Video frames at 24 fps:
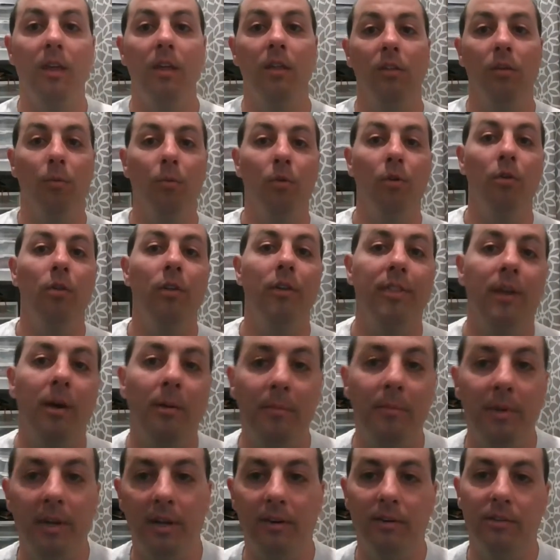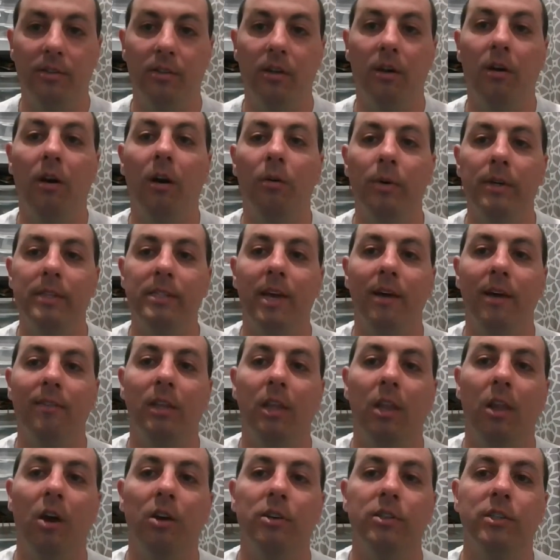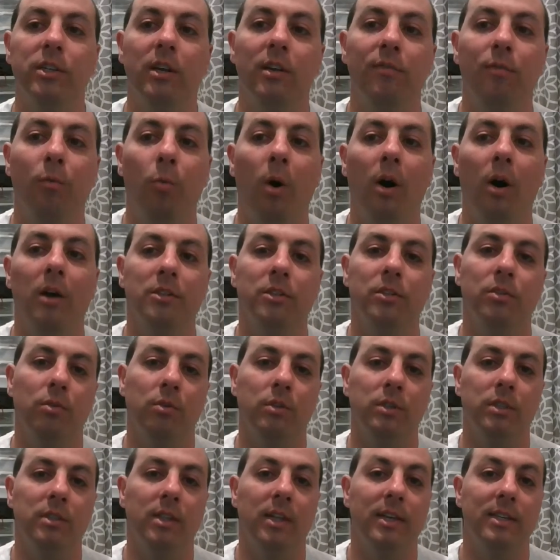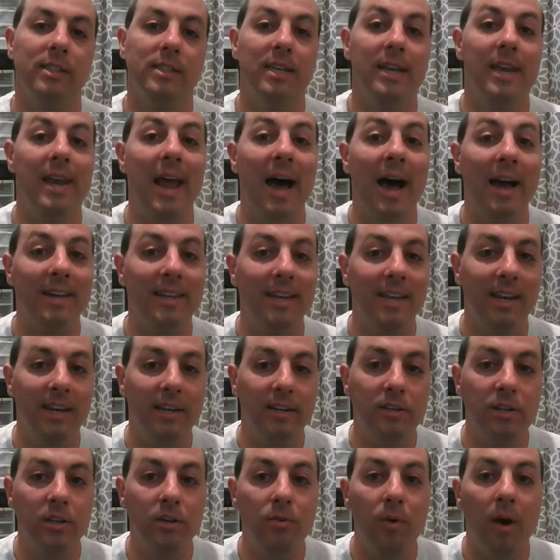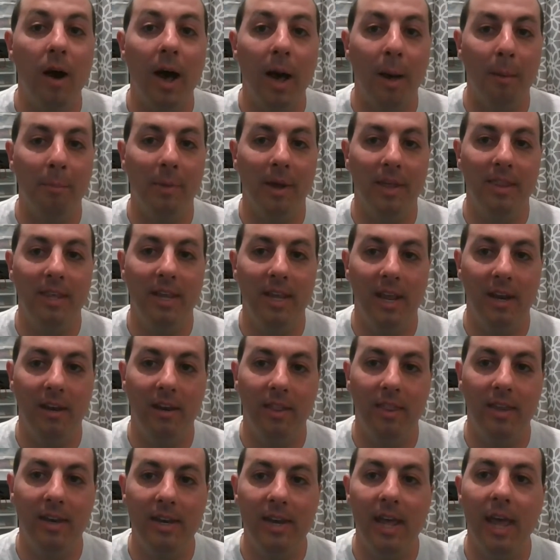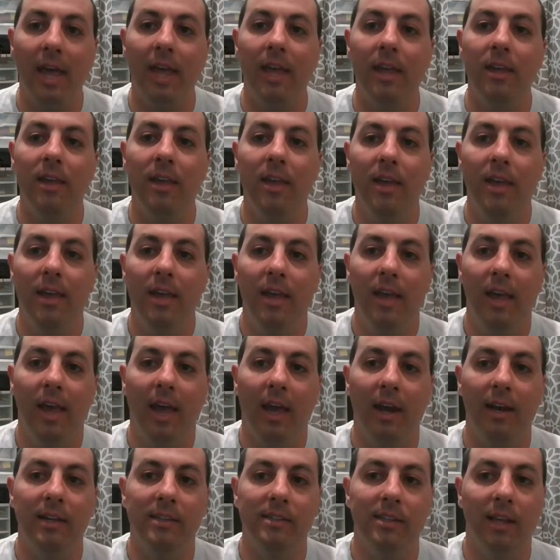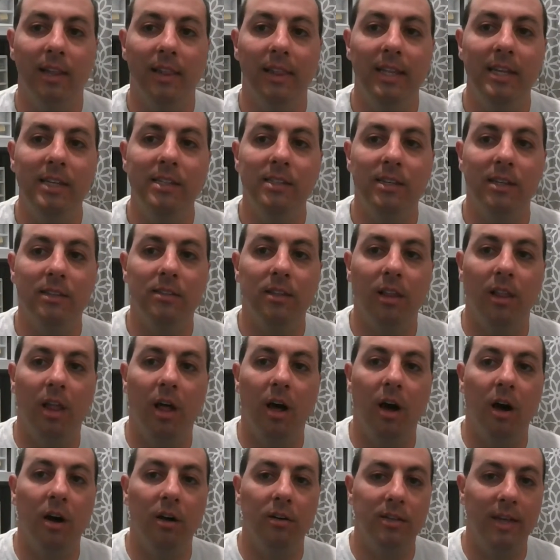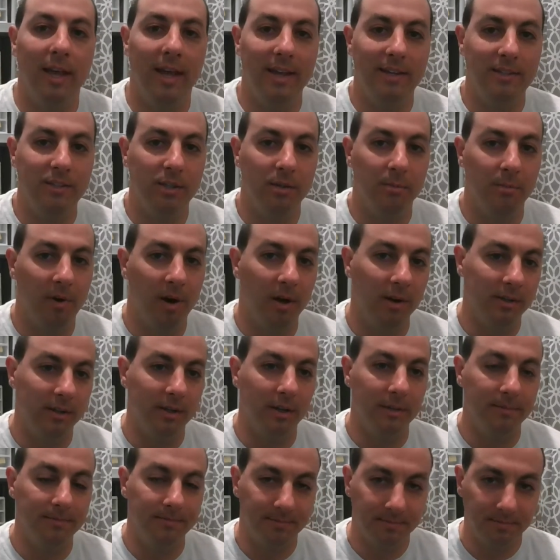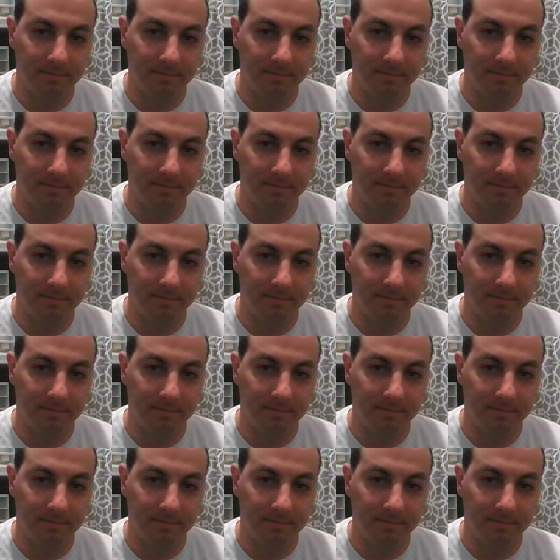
The rule of thumb here is to always have a large enough water source that is not getting too hot by the end of the day and is at least as long as your monitor.